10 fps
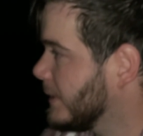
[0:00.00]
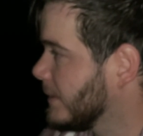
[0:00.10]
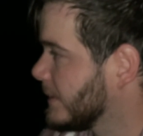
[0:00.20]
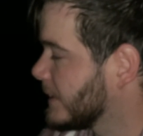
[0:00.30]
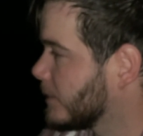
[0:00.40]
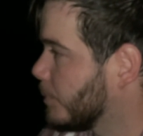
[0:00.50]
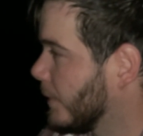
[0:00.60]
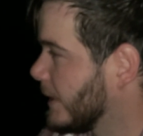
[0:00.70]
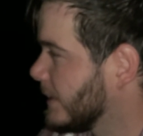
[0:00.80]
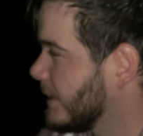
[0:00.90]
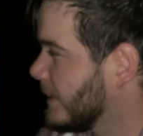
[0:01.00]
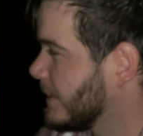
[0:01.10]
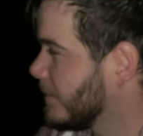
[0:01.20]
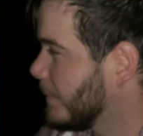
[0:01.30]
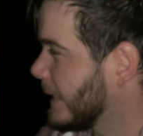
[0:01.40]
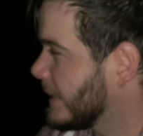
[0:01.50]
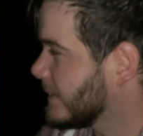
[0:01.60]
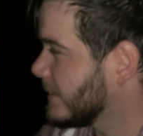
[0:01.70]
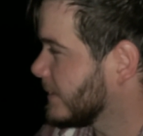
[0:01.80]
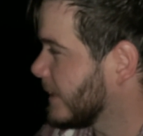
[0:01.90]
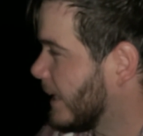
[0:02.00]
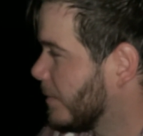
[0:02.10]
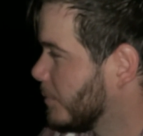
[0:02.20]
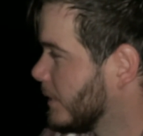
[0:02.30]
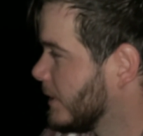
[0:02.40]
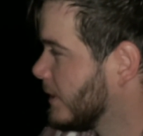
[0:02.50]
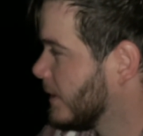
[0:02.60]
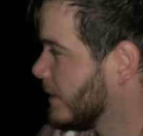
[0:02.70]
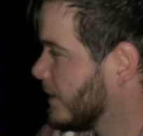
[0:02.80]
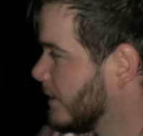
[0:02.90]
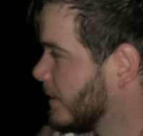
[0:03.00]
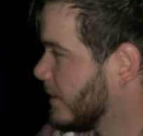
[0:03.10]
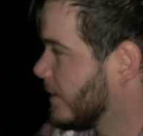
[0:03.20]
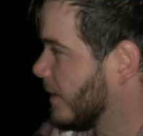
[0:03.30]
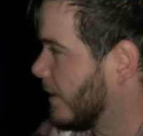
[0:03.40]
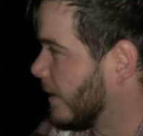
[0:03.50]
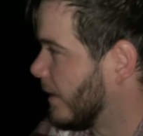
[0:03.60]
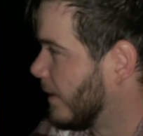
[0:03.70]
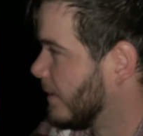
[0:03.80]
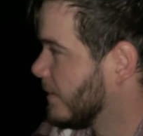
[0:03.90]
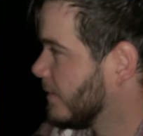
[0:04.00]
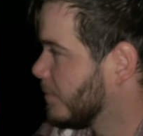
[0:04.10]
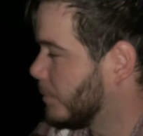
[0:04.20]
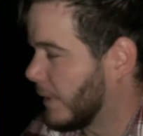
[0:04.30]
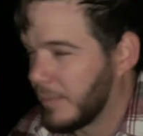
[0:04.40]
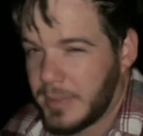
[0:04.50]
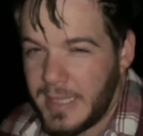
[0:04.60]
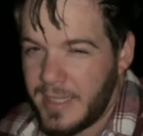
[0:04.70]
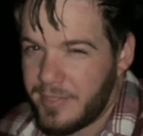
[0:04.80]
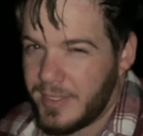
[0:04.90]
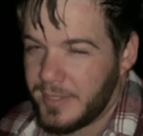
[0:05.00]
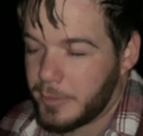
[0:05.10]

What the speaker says: little disappointed that I didn't make it to the top. But I'm glad I found this